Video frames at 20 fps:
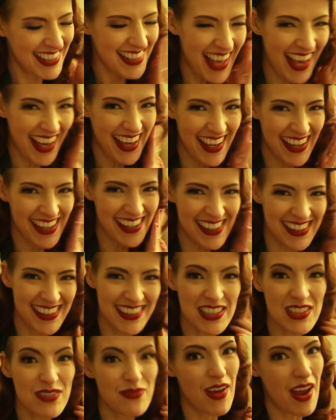Yay!
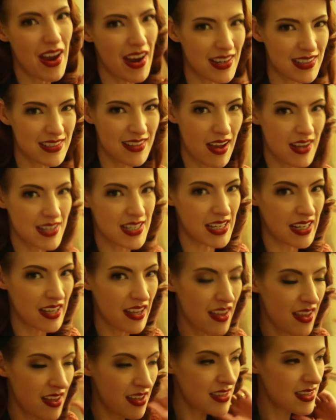It's very exciting.
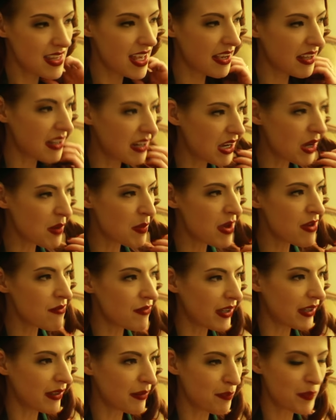They're going to come
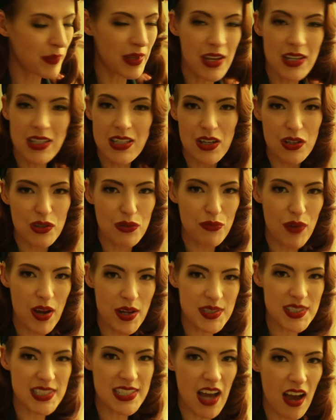over. I'm going to cook a
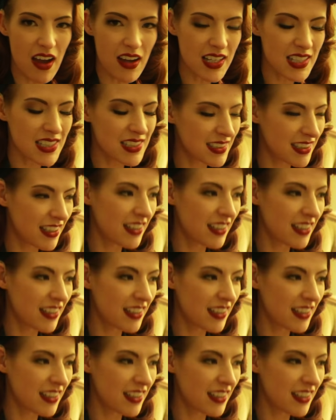roast duck.